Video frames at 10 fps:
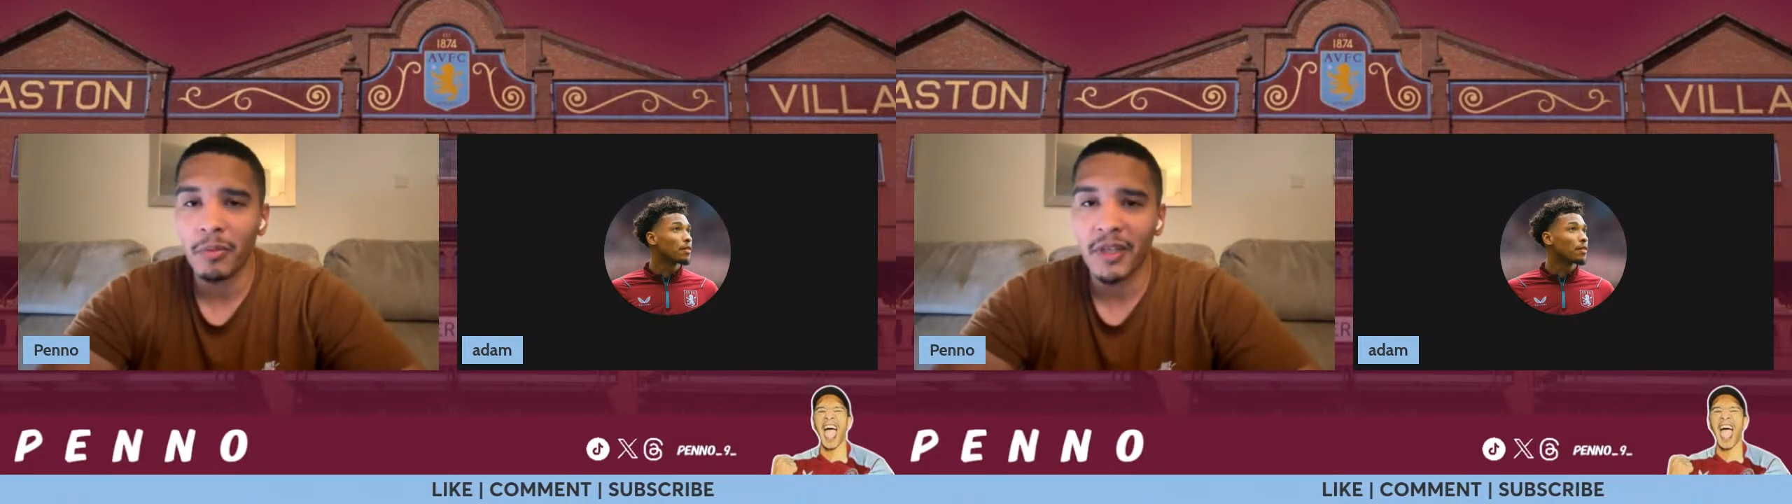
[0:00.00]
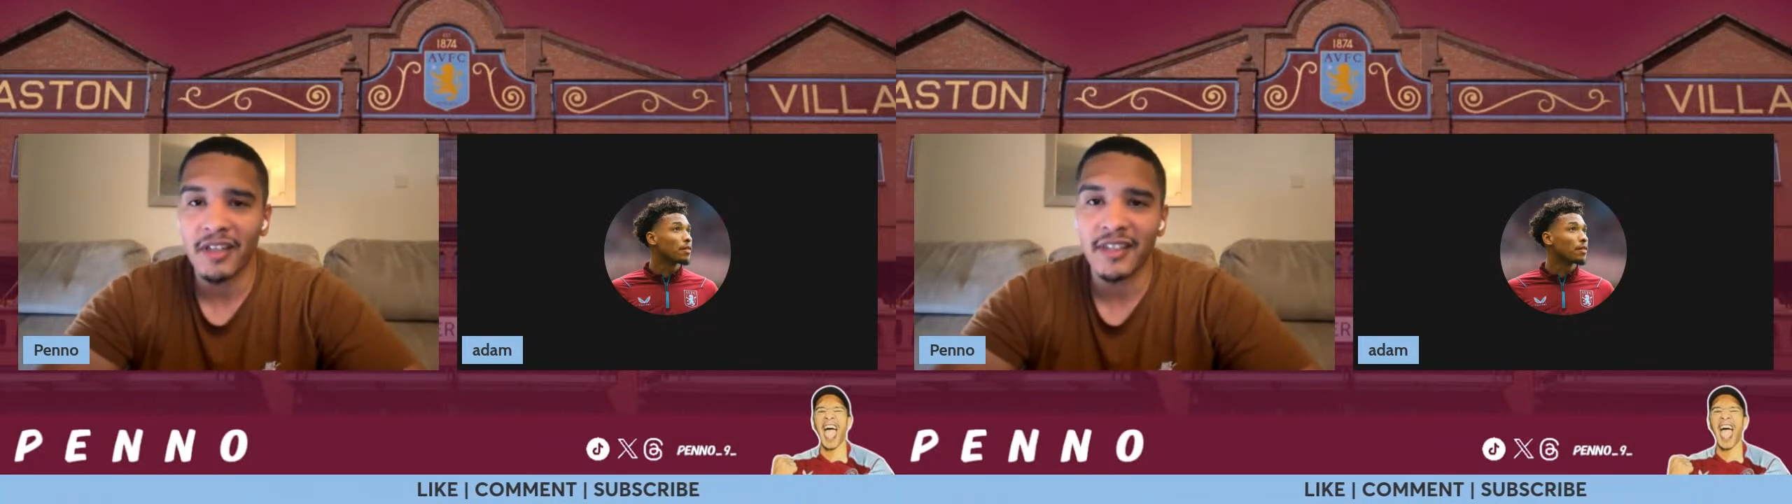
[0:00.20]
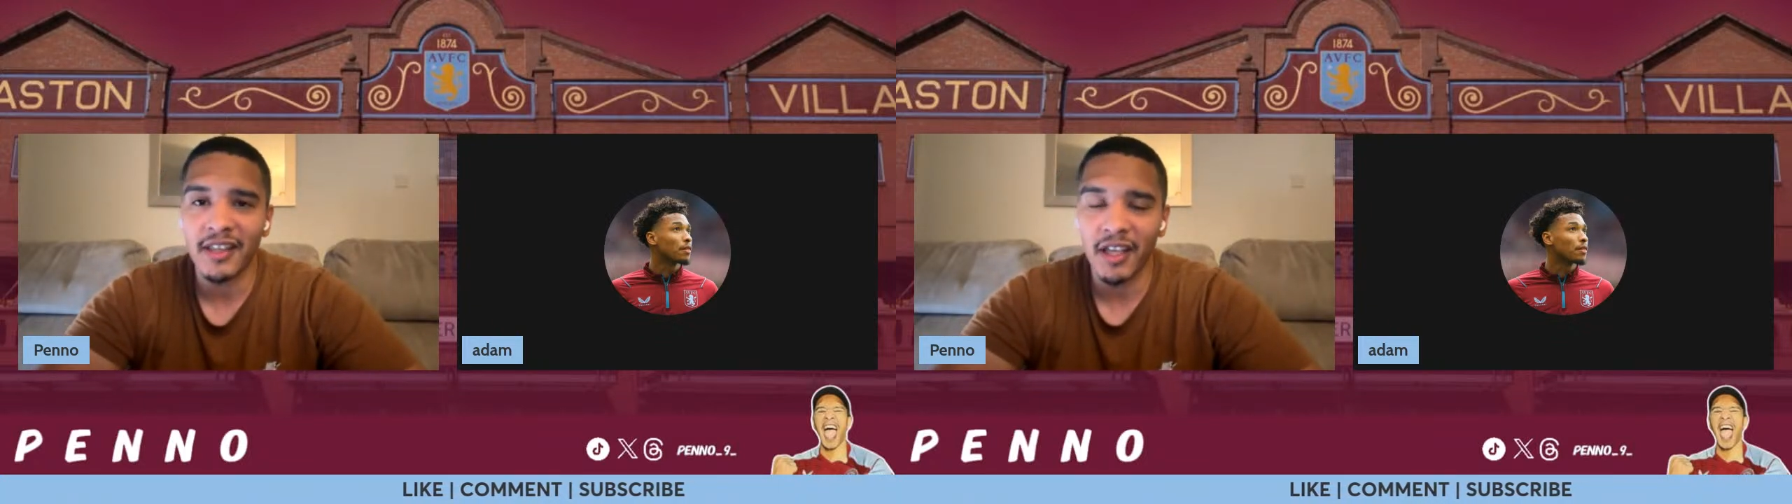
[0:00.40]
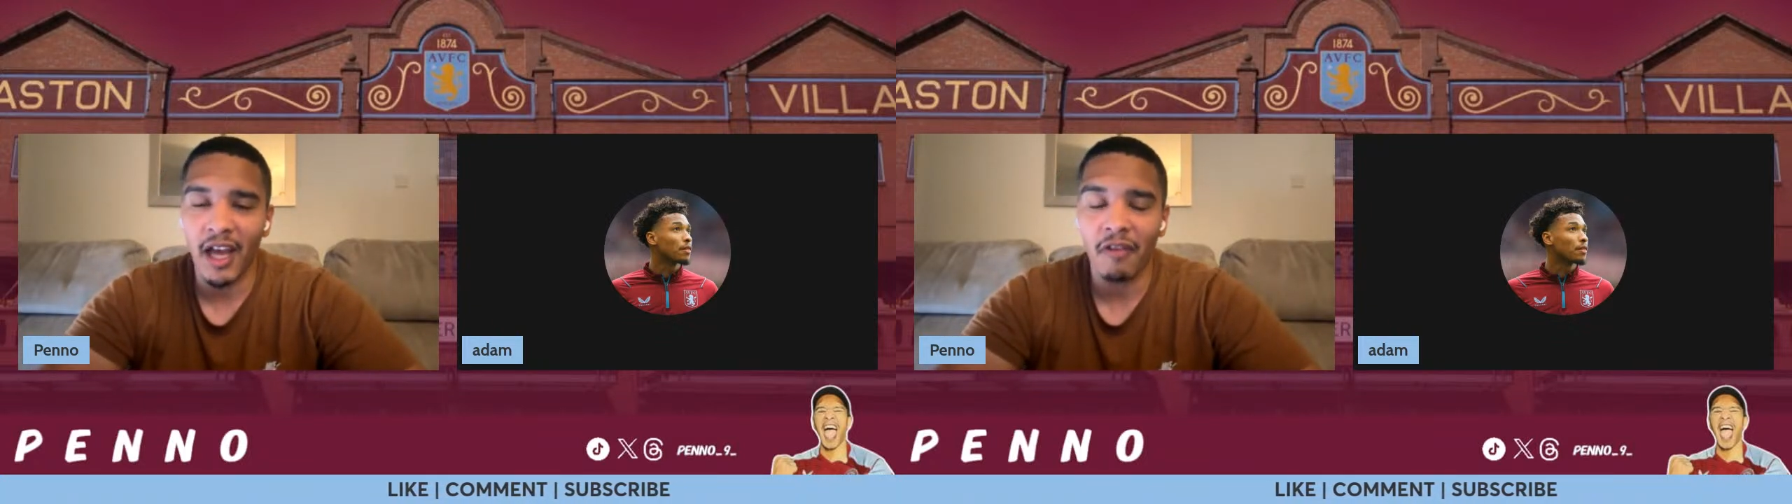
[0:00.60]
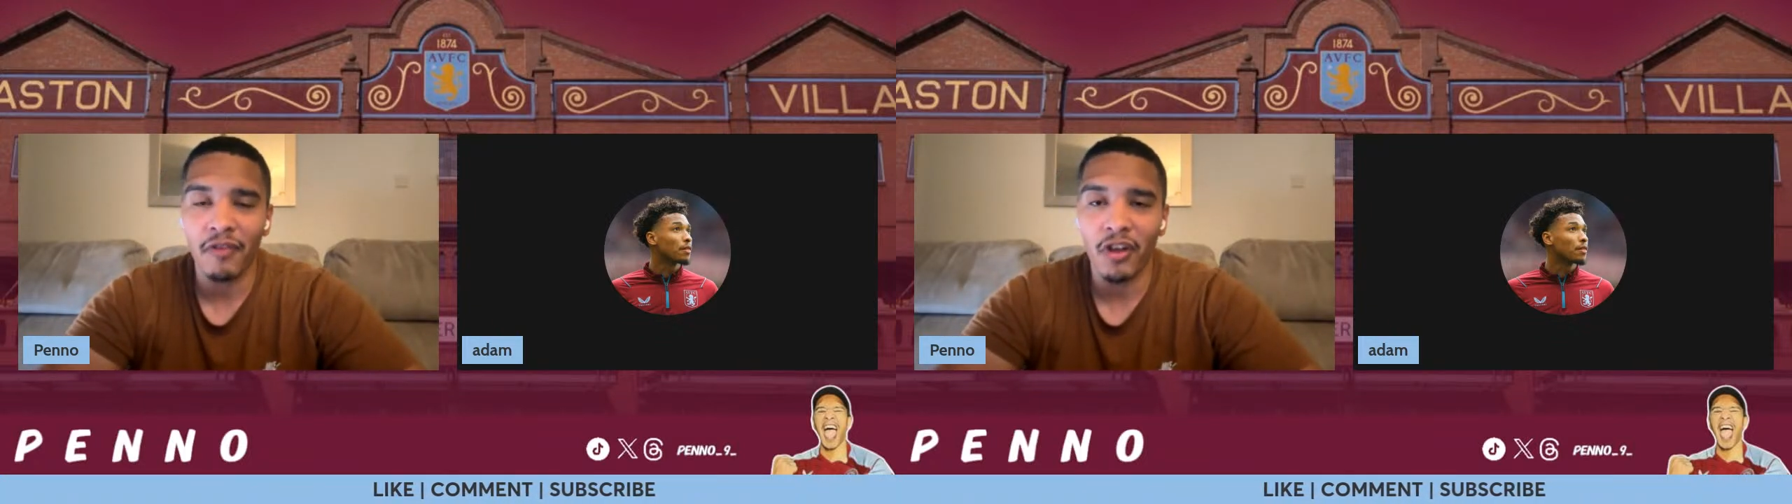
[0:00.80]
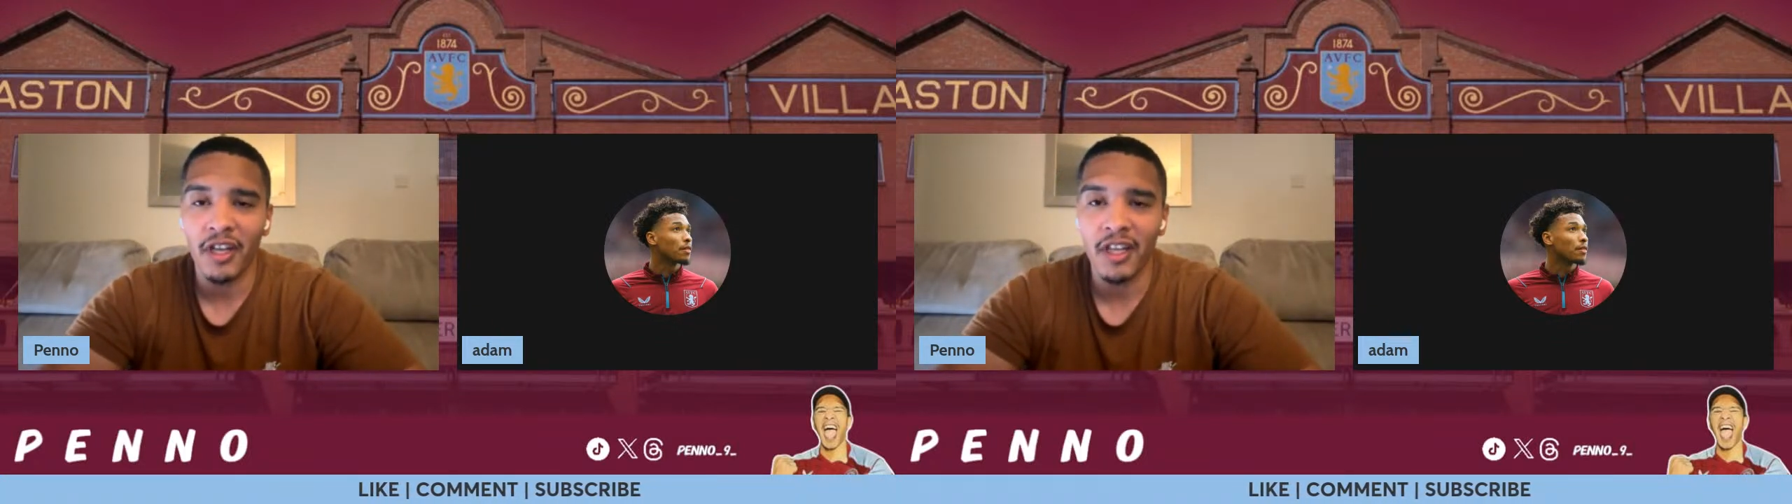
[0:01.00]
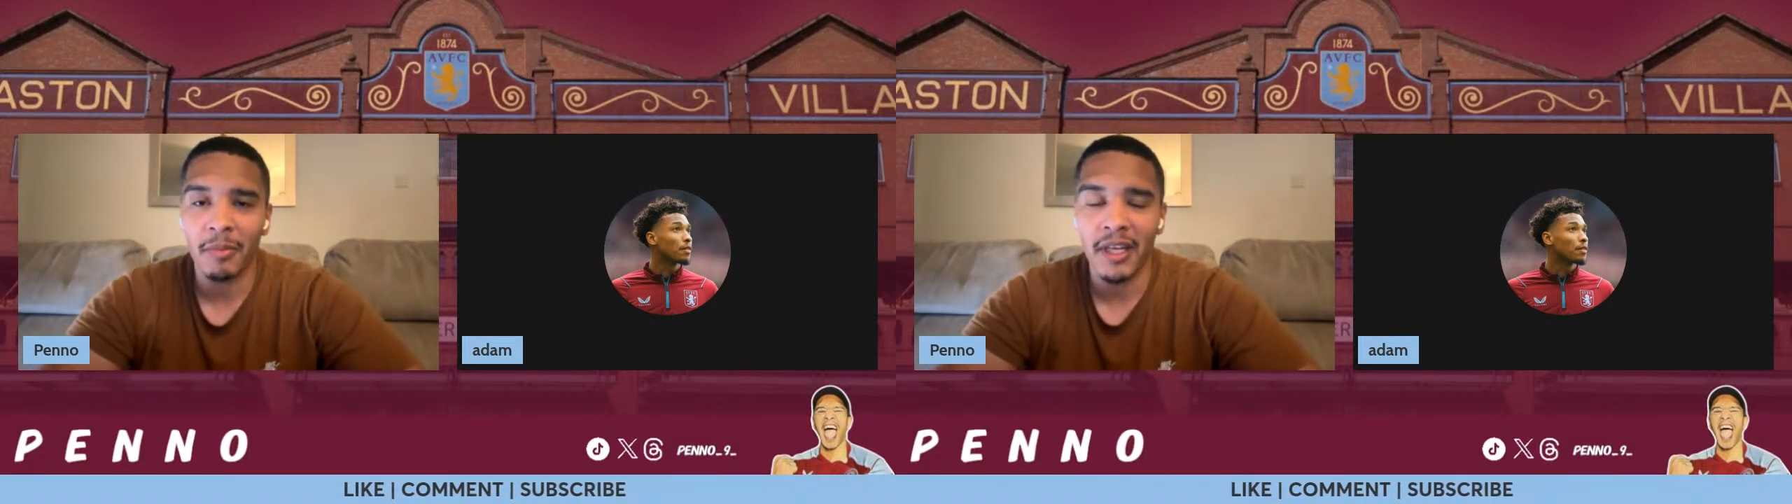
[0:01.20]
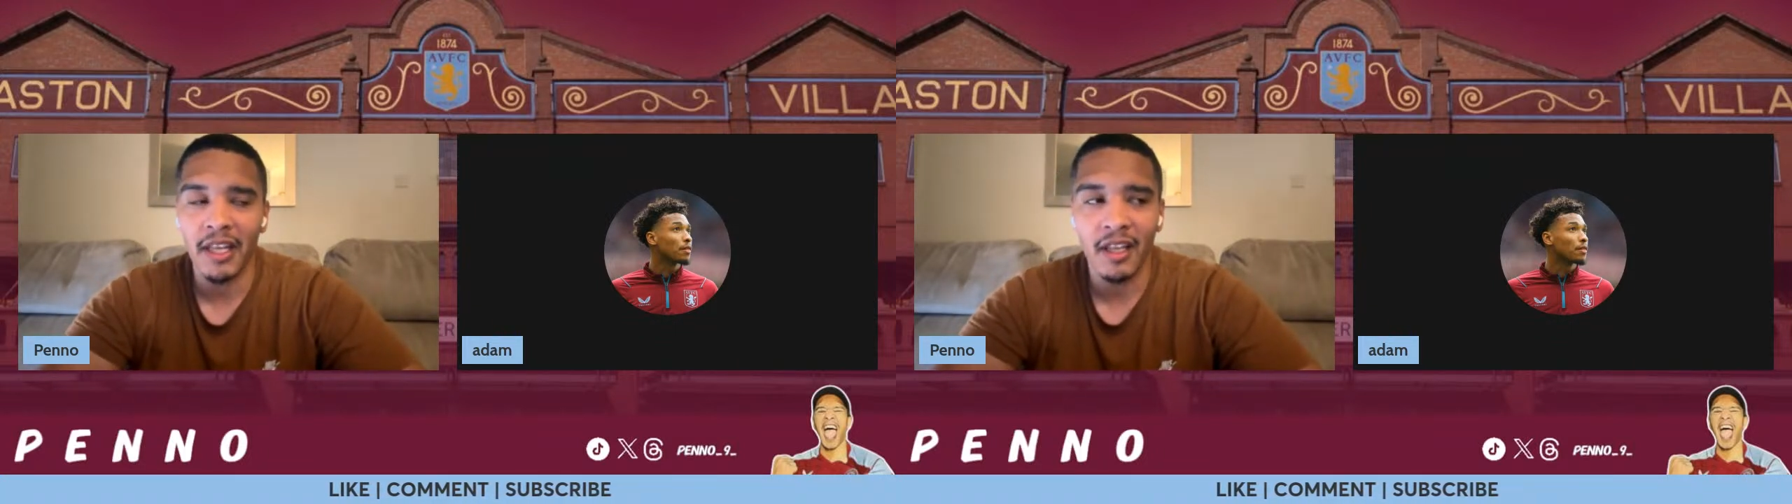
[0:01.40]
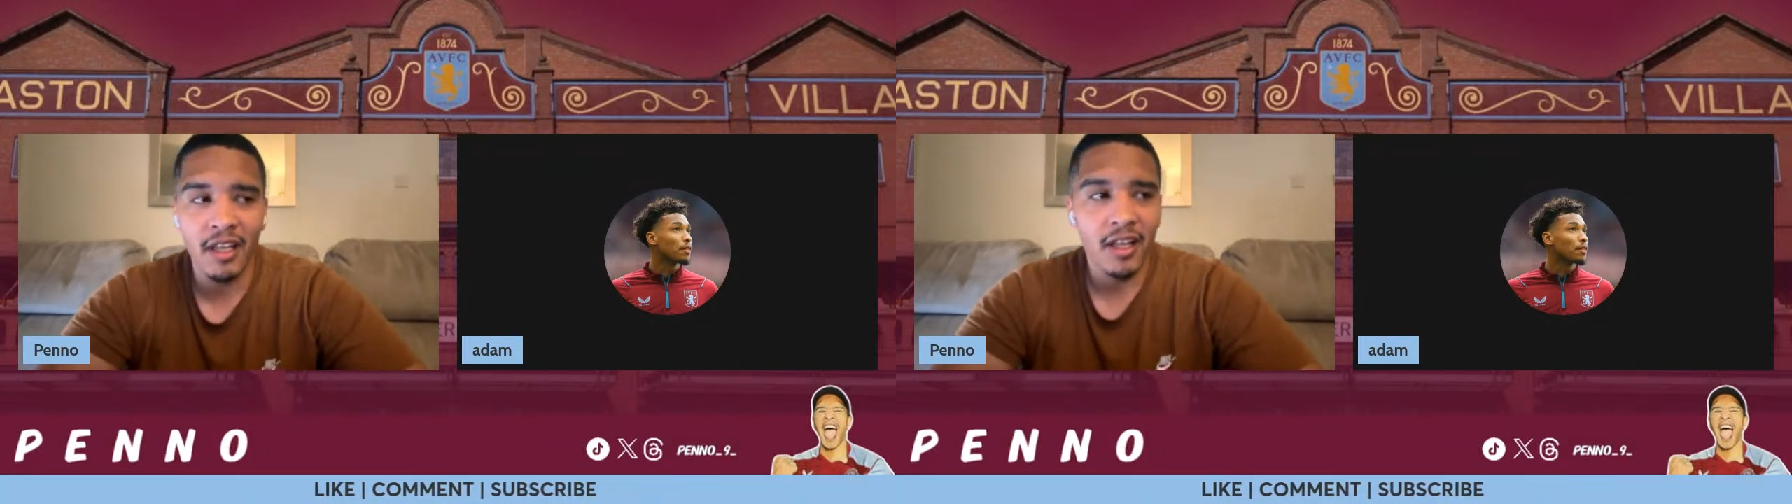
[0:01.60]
because they are flying at the minute.